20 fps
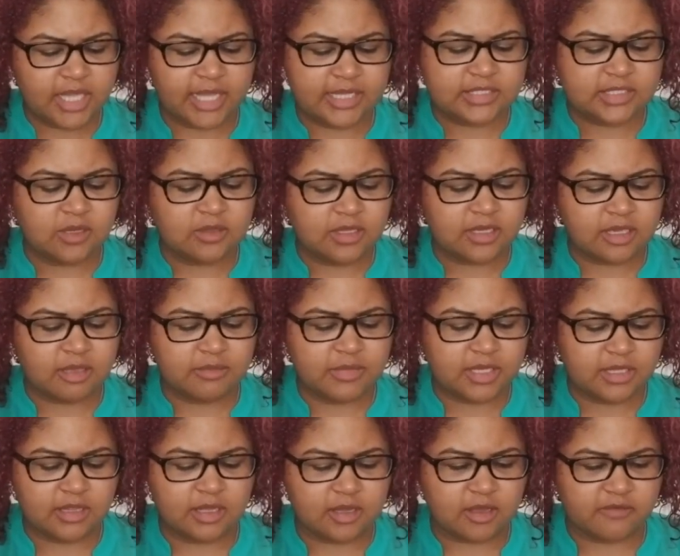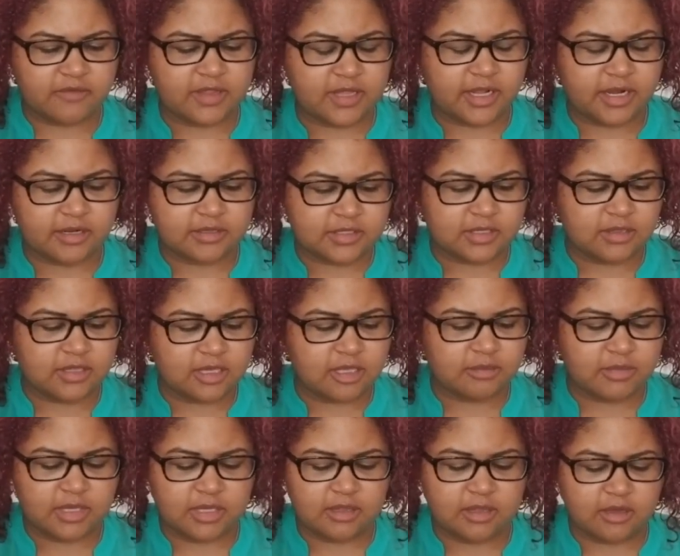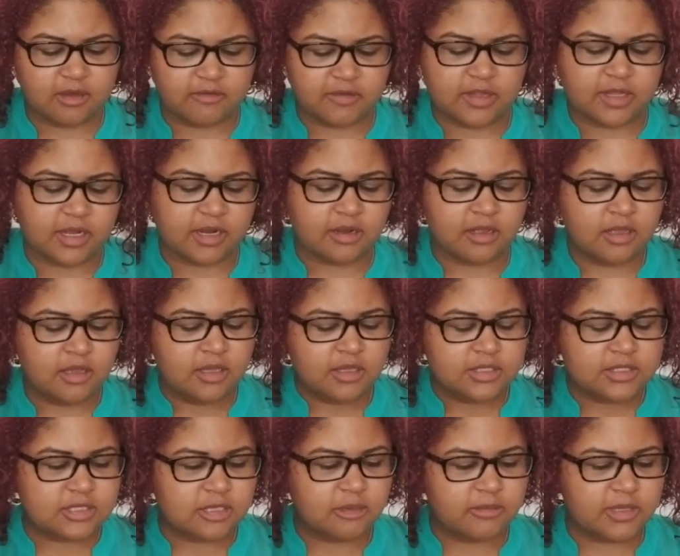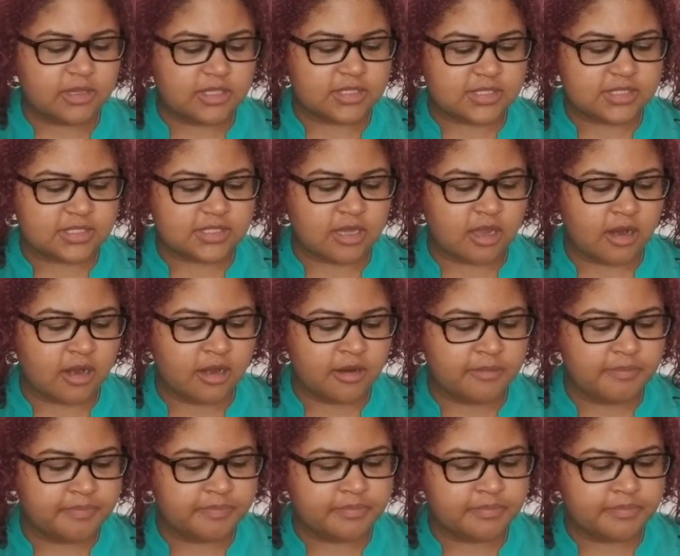yeah, don't look at me, look over there. Don't look at me, look over there. Tell me about the star.